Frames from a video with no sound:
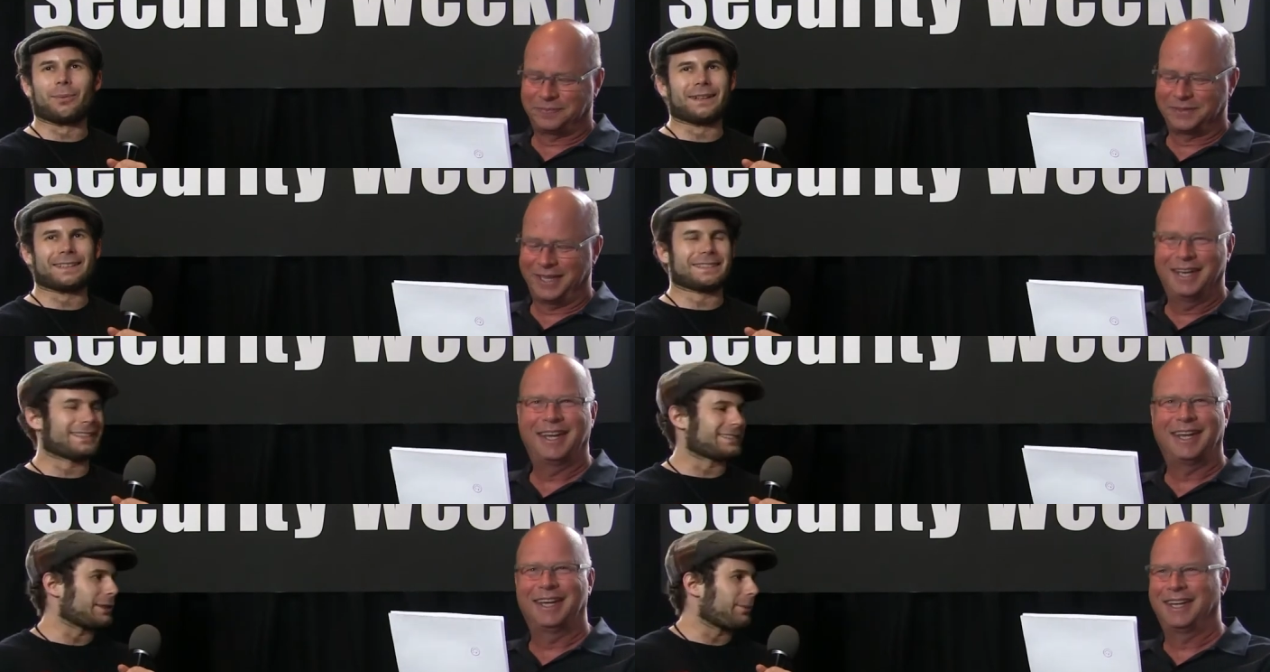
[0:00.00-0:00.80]
Speaker 1: but it,
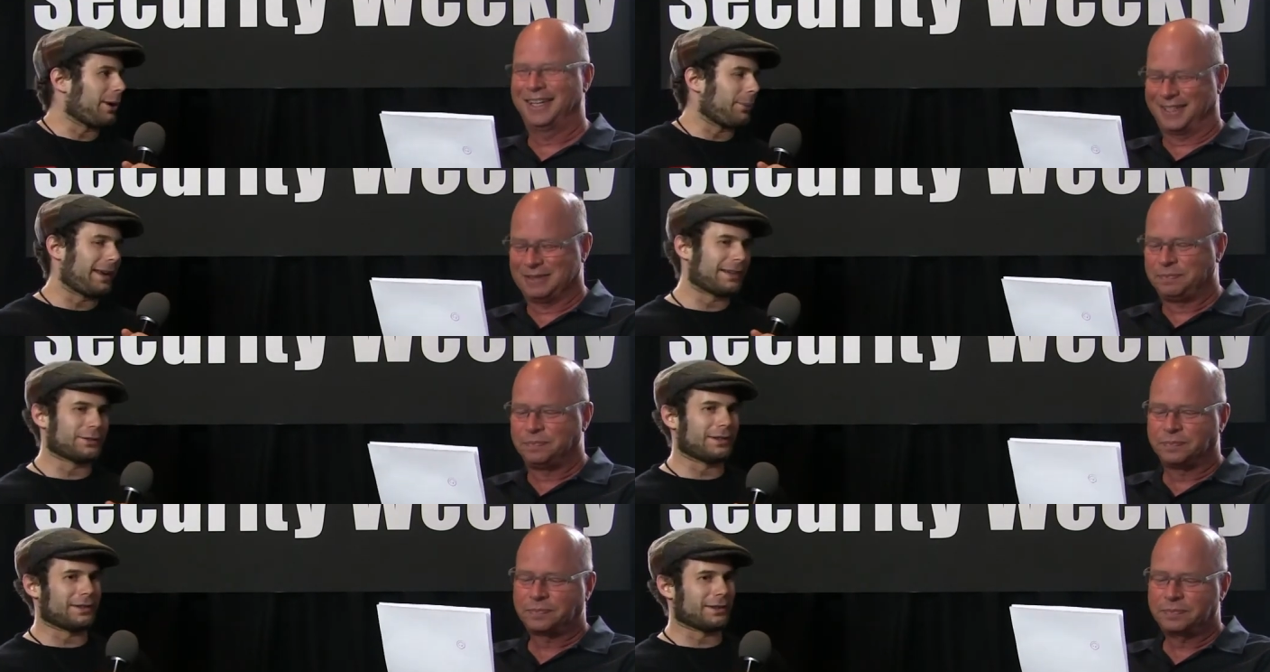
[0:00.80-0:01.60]
it somehow made it
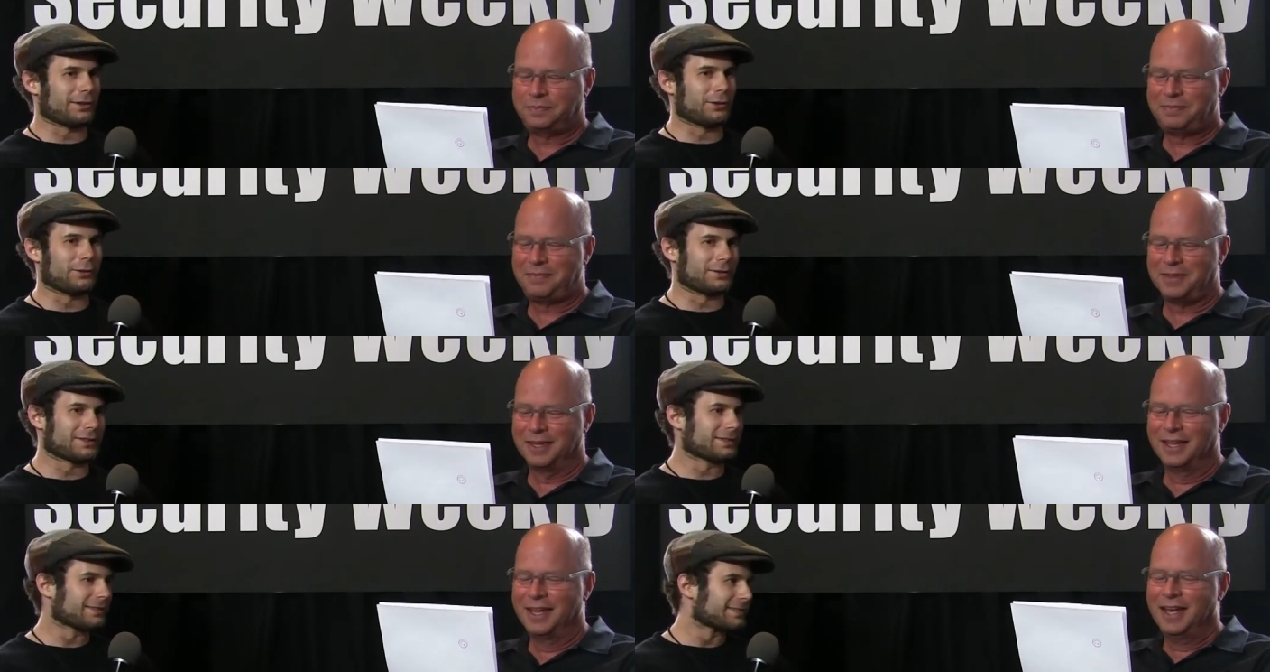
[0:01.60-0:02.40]
into
Speaker 2: the
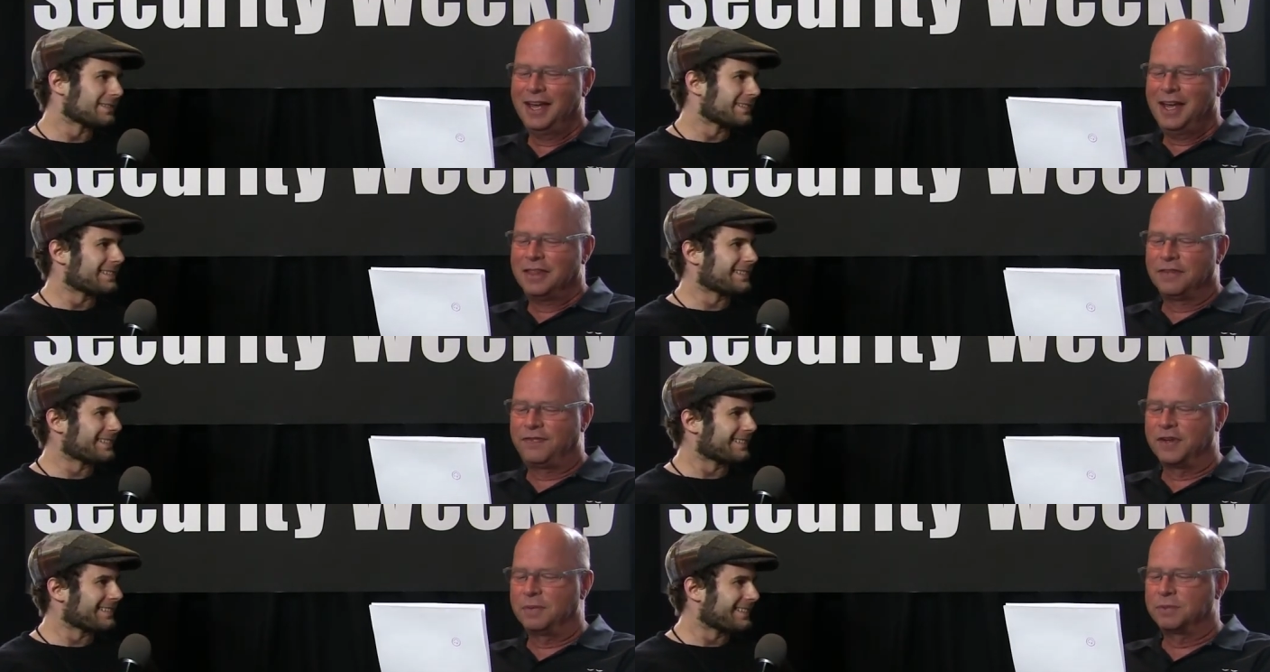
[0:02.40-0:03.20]
news. The
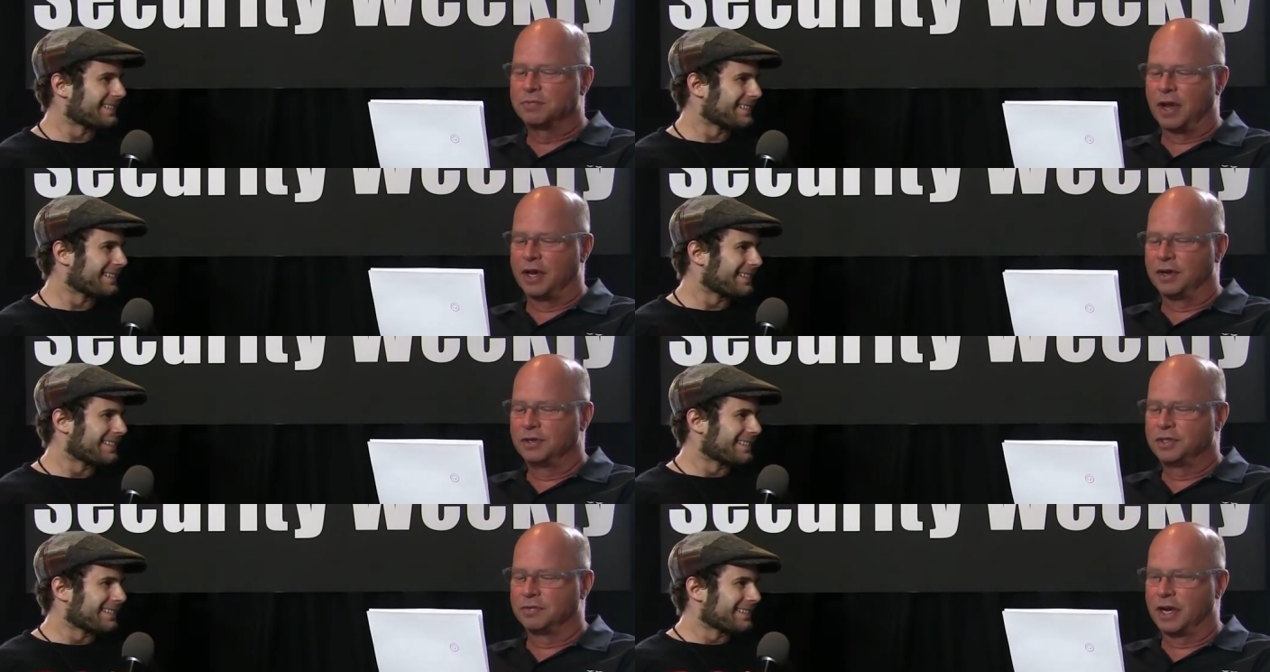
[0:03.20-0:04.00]
film's writer,
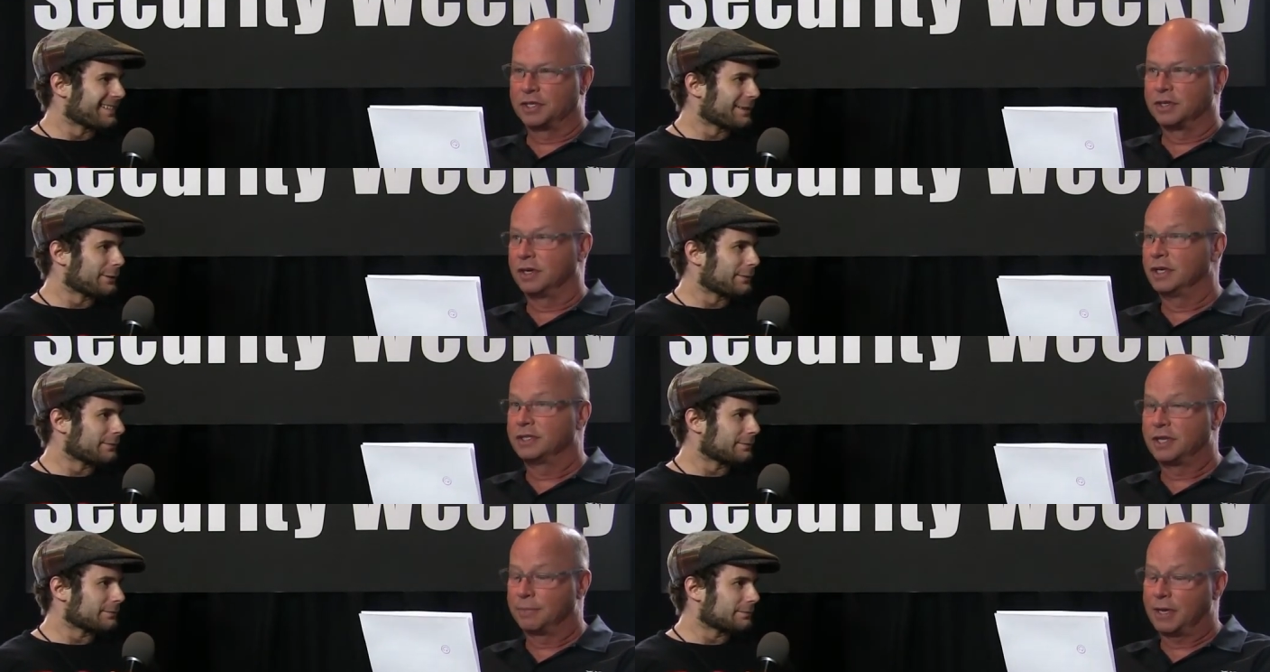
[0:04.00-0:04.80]
director, and
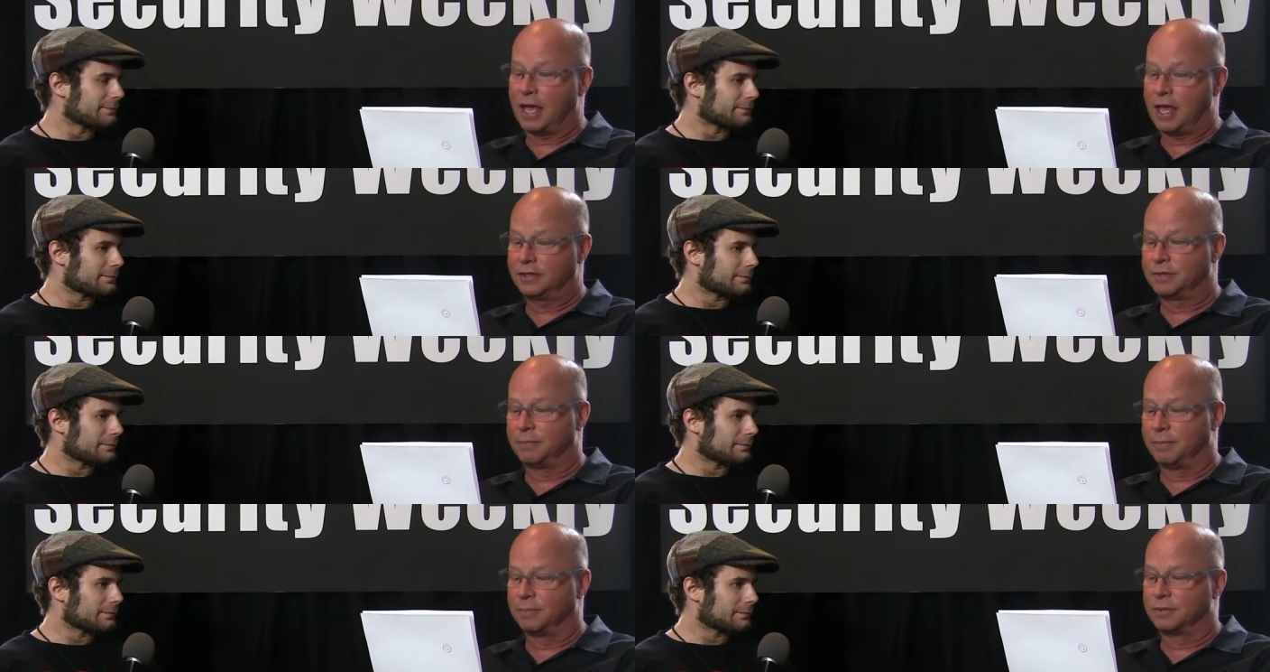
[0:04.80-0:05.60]
some cast
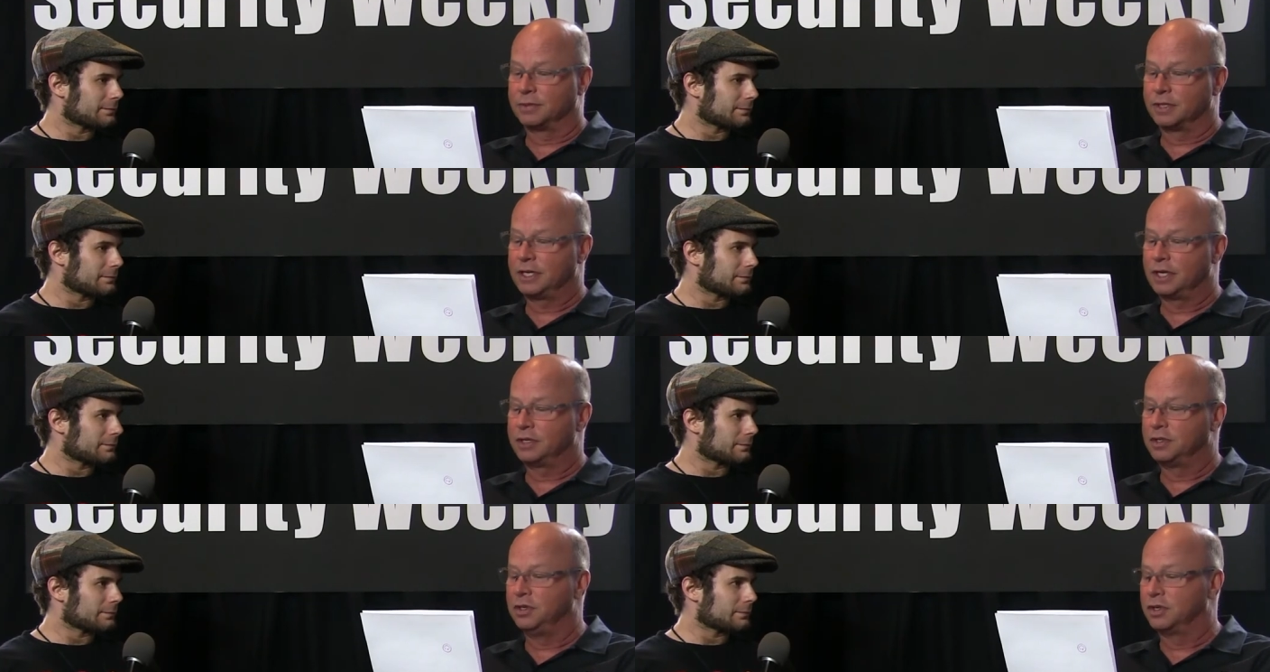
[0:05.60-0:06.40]
members
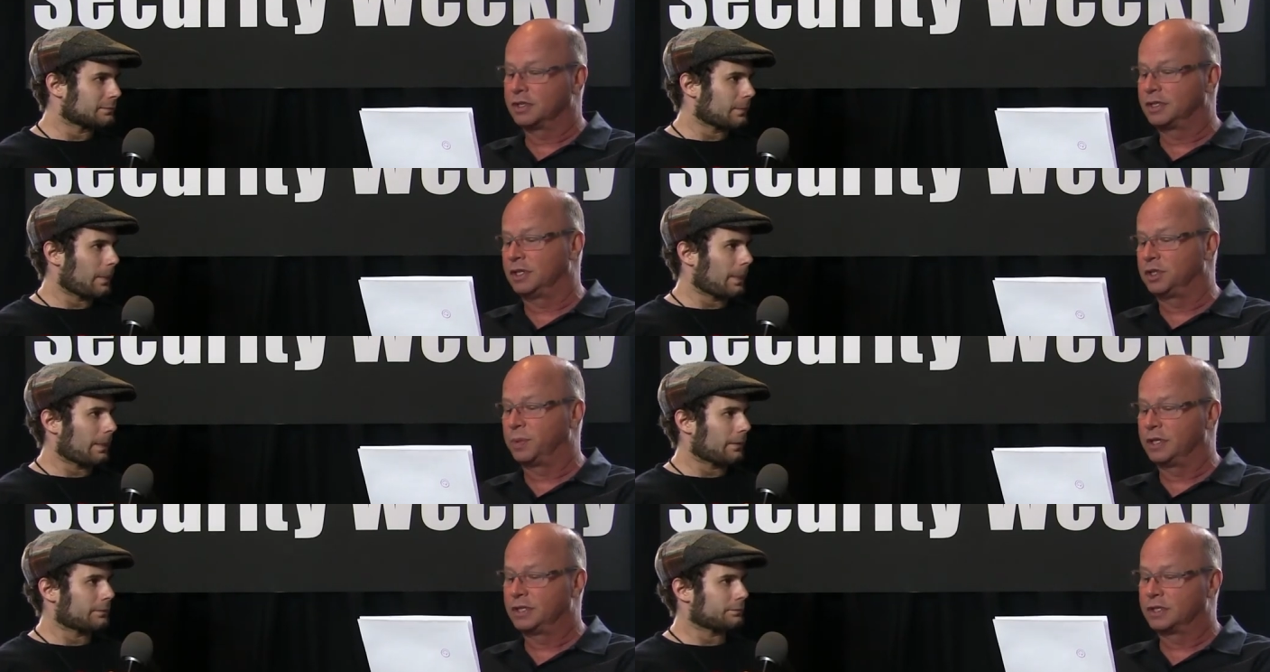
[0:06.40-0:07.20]
attended the New York City
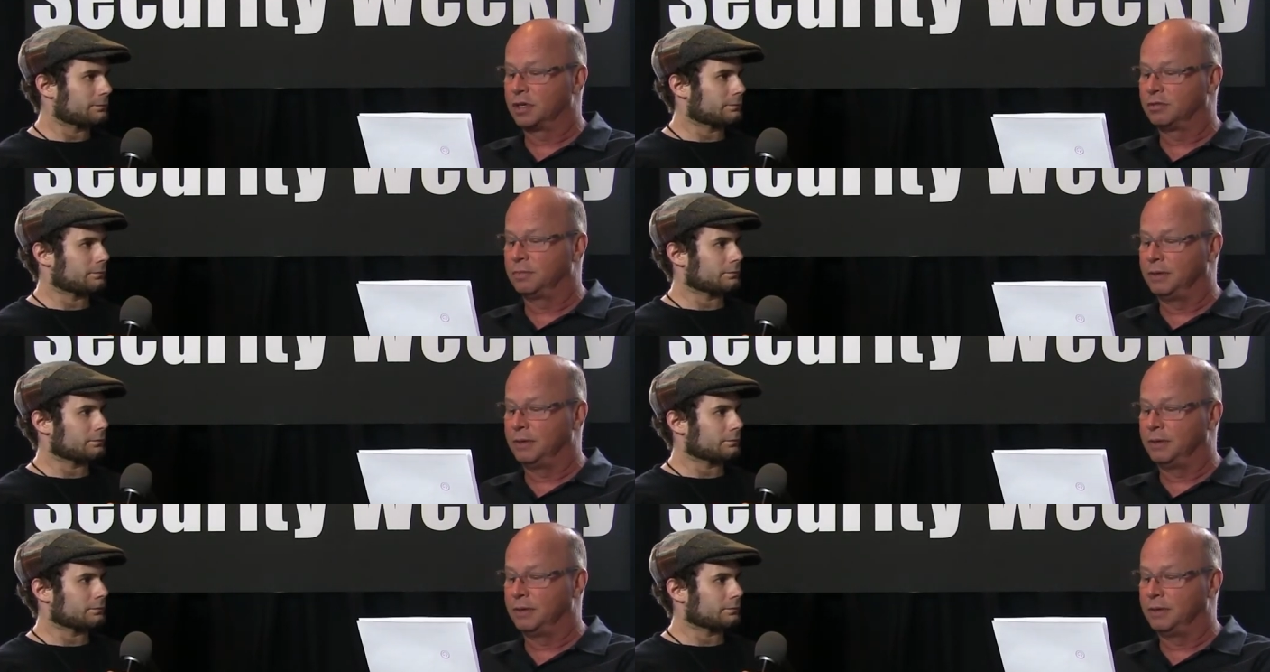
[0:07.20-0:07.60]
2600